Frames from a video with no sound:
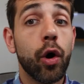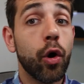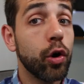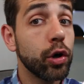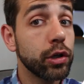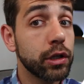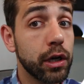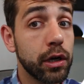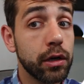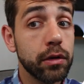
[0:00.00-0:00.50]

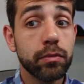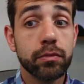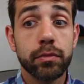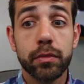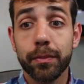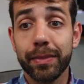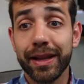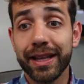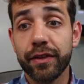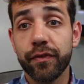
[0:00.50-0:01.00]
Other
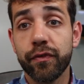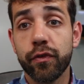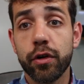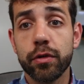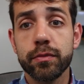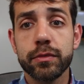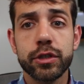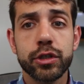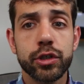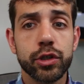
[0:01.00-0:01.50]

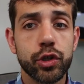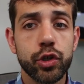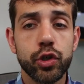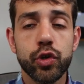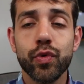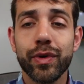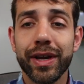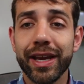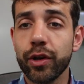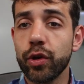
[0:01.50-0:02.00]
platforms
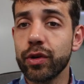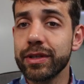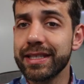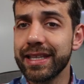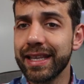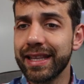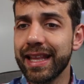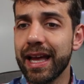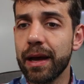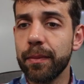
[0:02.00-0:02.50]
you cannot
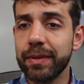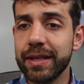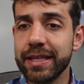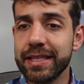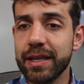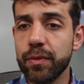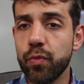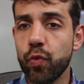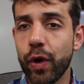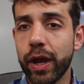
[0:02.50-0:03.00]
set up
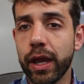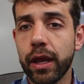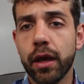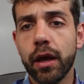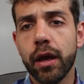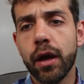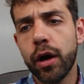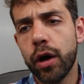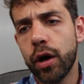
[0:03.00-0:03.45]
the same way.